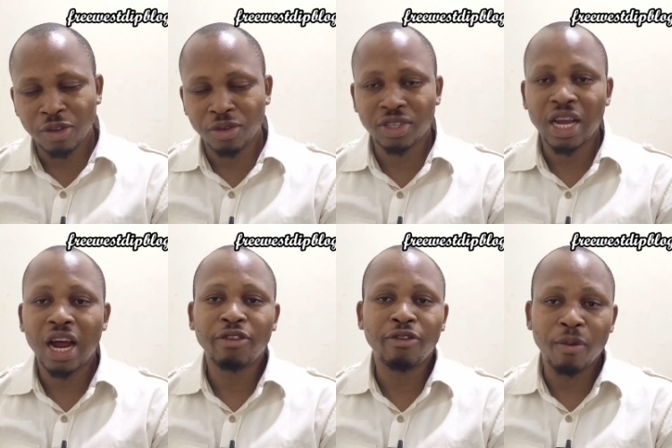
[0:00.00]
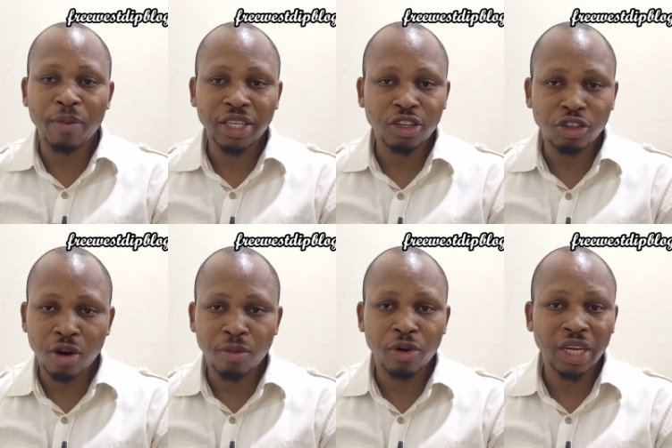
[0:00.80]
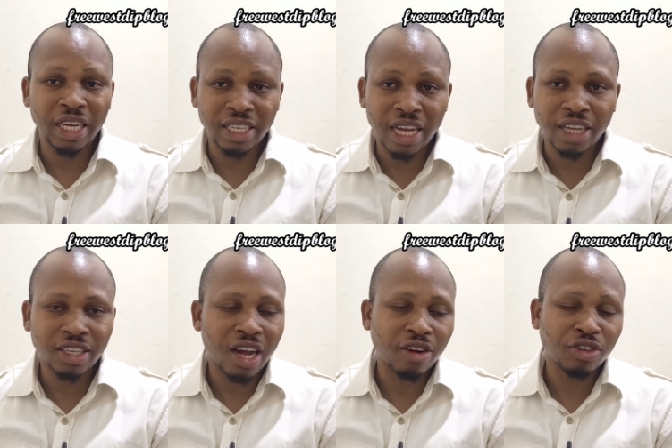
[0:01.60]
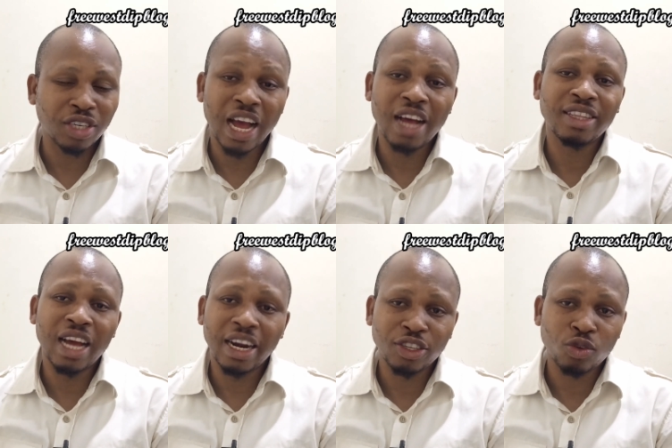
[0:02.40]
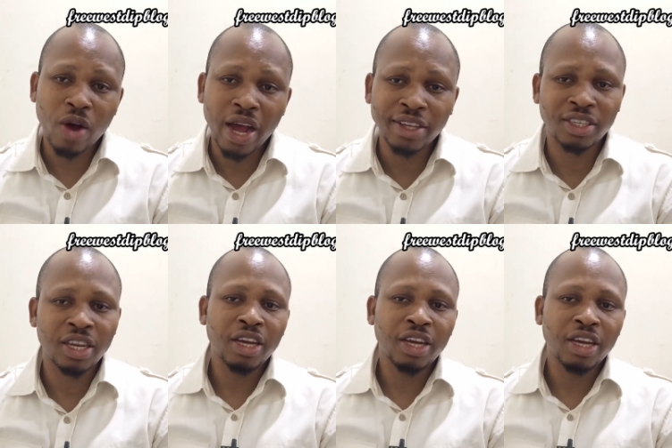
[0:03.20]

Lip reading: start fomenting trouble in that country, and that is quite